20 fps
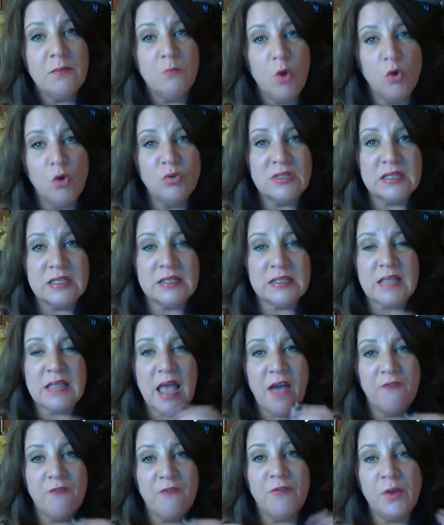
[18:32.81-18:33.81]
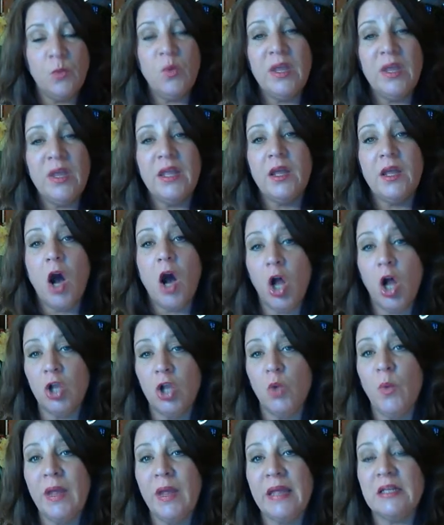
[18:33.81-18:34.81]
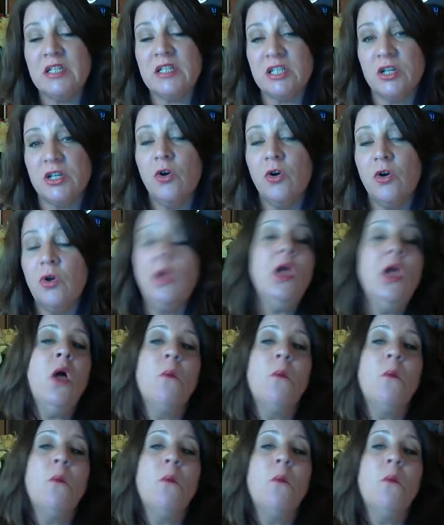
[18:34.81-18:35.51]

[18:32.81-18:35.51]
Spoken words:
Moses every week all the way until